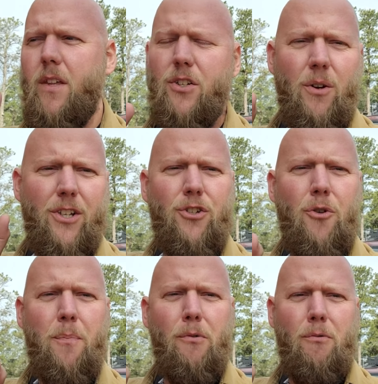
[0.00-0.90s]
So it's
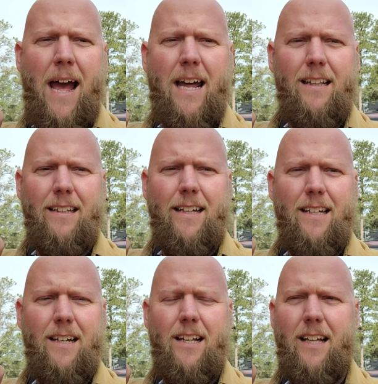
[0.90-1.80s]
super rattly,
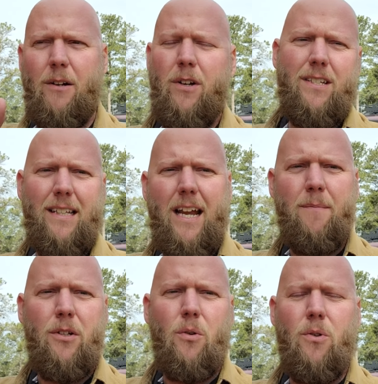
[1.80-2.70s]
uh, like when you
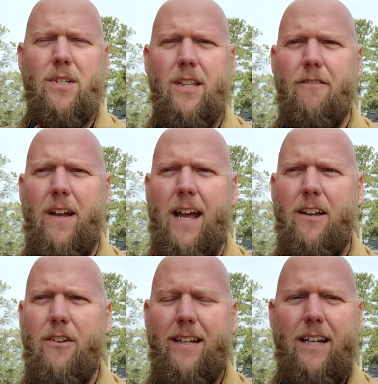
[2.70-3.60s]
slam the doors on the van,
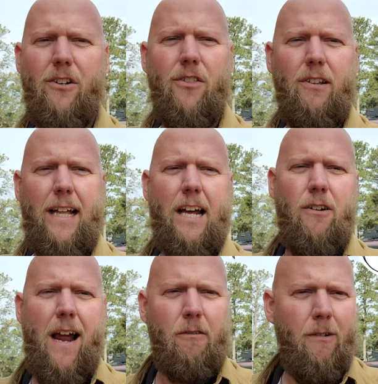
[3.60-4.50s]
you can hear the ladder
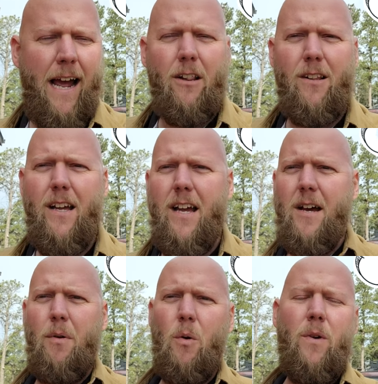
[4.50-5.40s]
rack rattle,
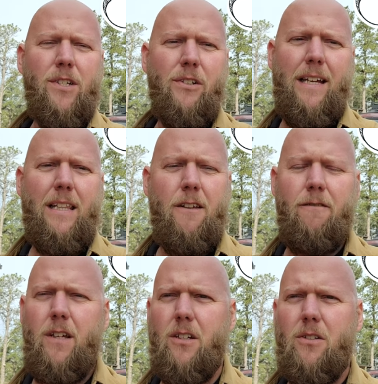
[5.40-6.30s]
but once you're in the
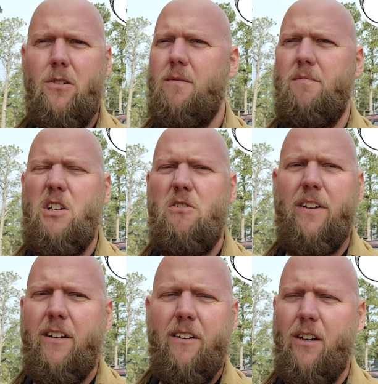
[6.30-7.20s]
vehicle, you don't
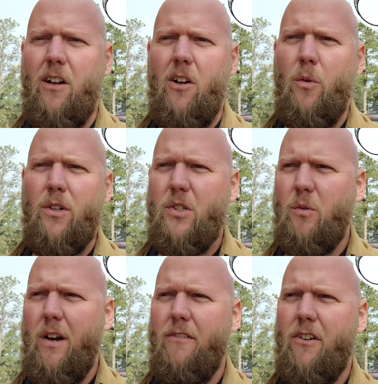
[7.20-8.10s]
hear it at all
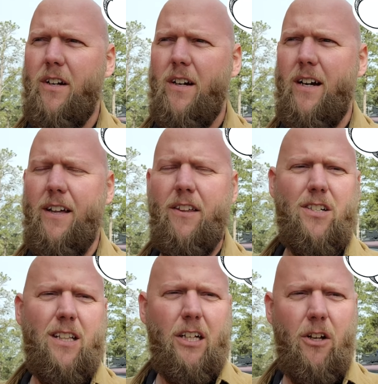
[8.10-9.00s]
whatsoever. Uh,
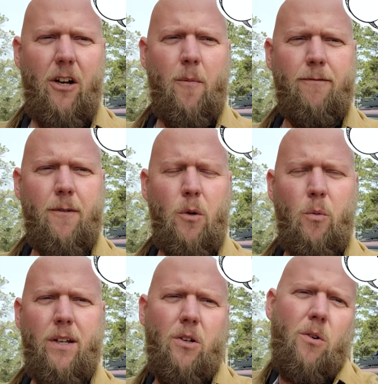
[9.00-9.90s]
there's a little hum from the
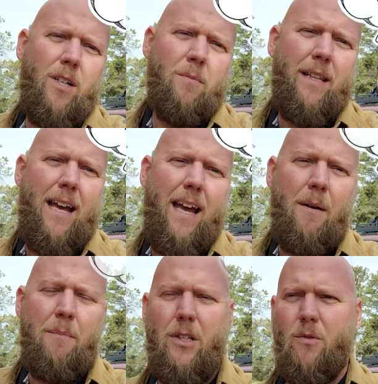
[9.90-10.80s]
wind noise, but that
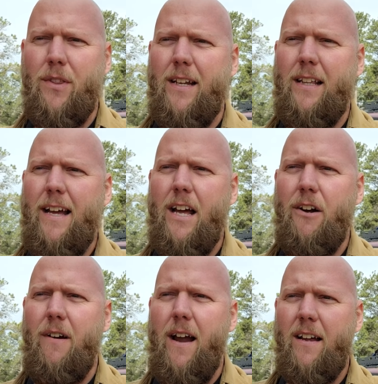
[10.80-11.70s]
happens with any
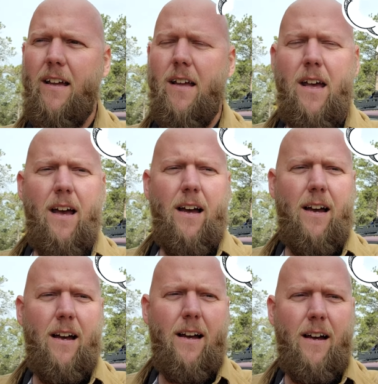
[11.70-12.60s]
ladder rack.
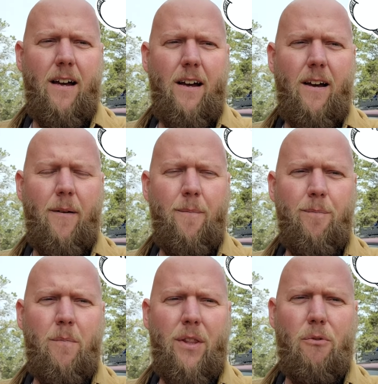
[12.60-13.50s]
Uh,
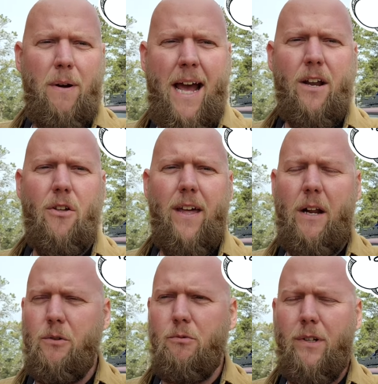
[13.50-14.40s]
but the rattle that
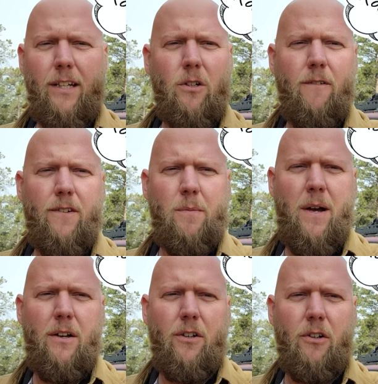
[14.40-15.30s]
I was really nervous
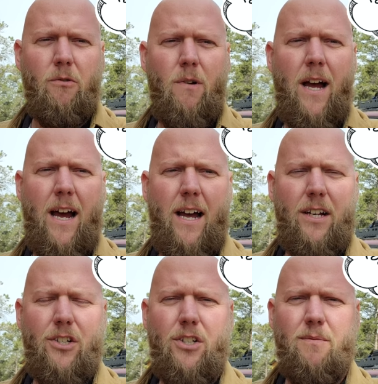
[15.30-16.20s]
about in the
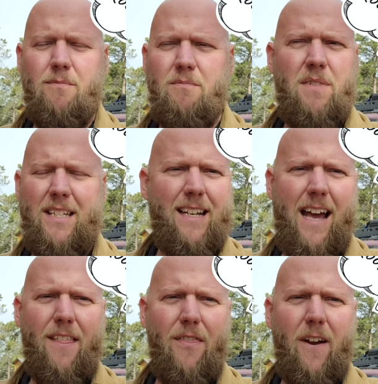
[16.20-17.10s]
garage is
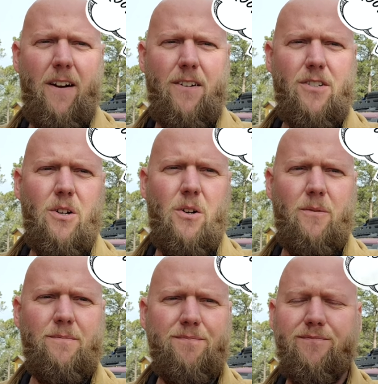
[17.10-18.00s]
not there, so
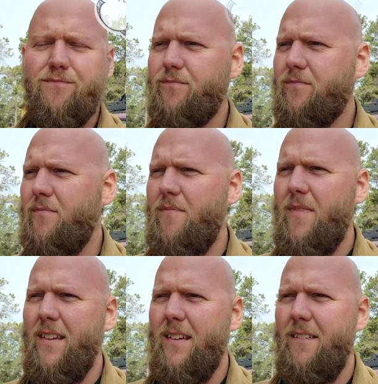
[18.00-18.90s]

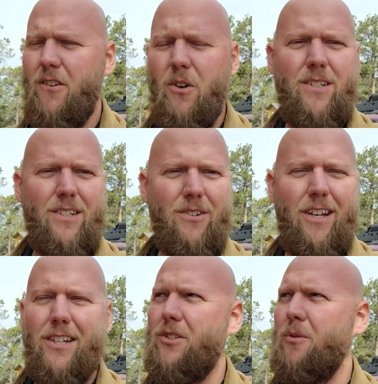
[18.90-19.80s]
of course it's going to
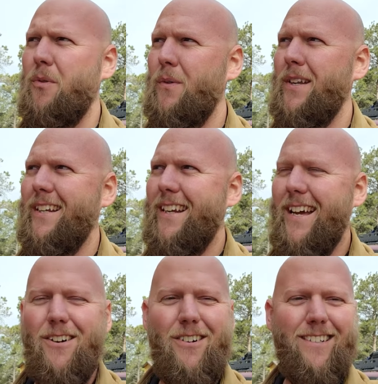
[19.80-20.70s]
get super windy
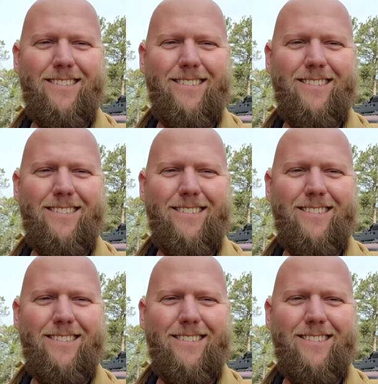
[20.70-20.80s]
now.